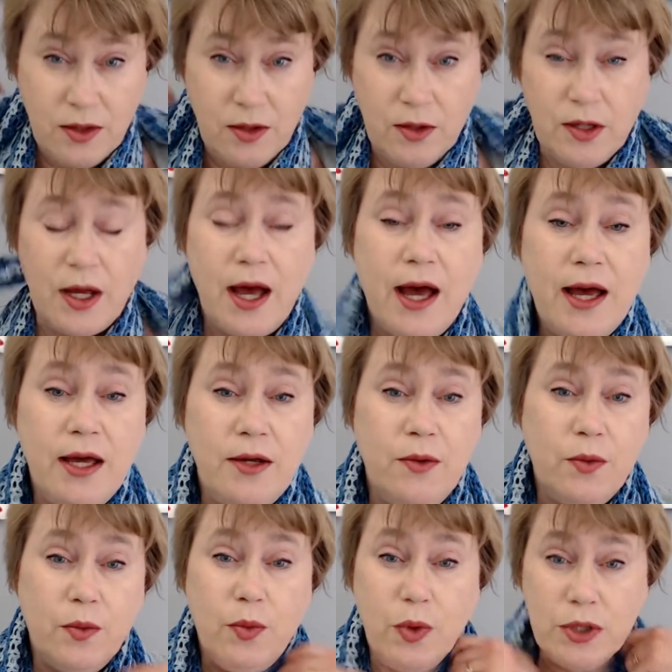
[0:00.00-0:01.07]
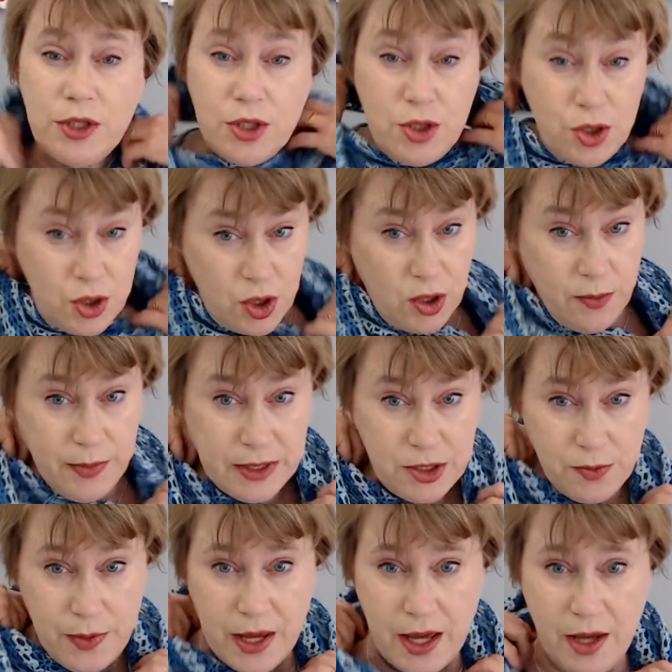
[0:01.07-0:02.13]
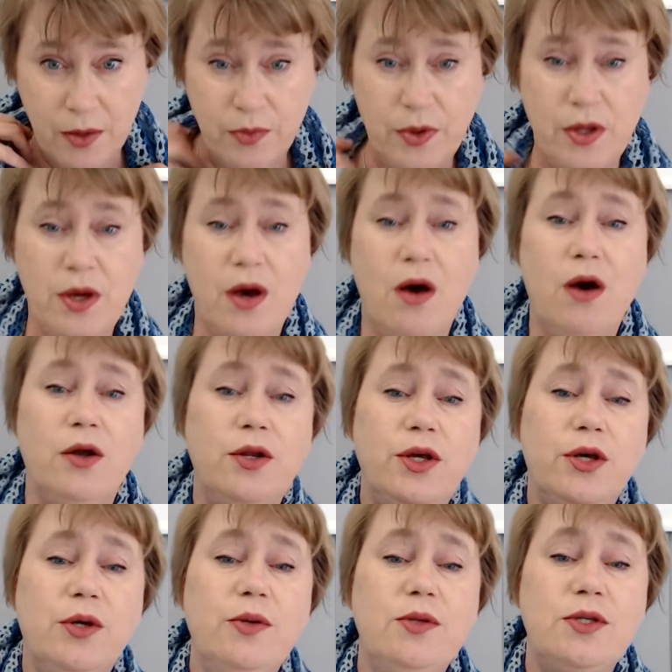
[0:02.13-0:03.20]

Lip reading: I wanted to talk a bit about the yarn used.